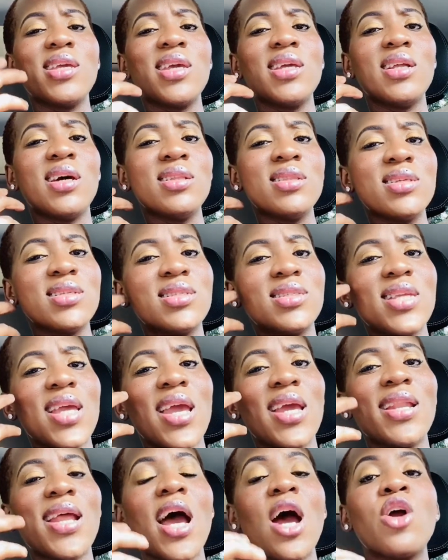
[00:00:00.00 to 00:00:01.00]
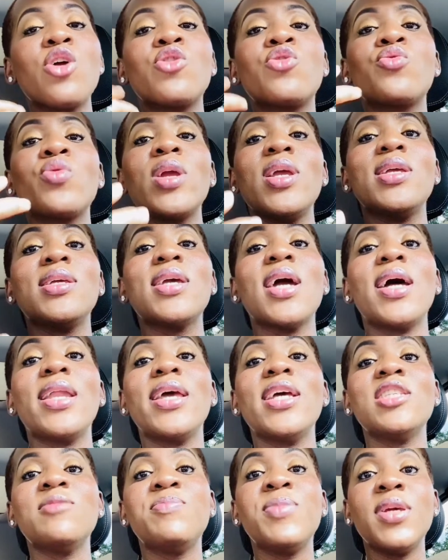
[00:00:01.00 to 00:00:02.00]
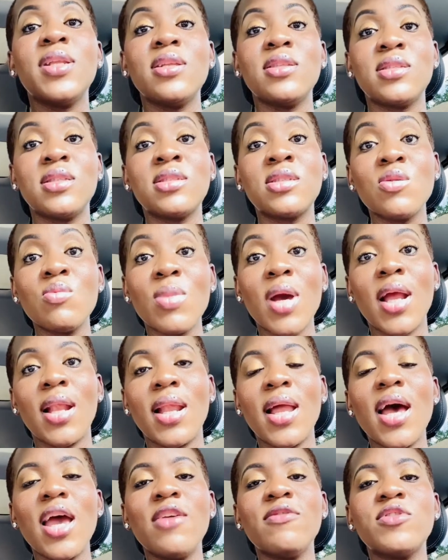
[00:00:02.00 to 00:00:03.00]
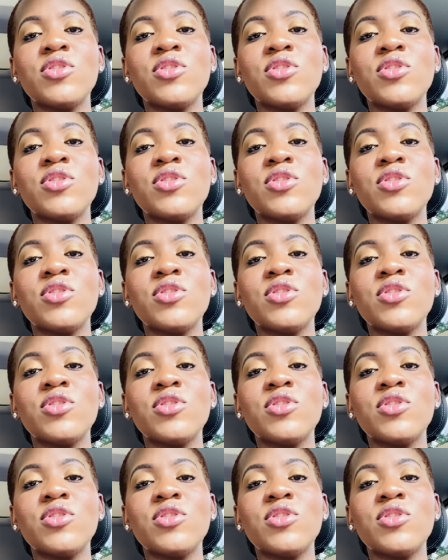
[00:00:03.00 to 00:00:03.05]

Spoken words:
and understand how great God has been to my life.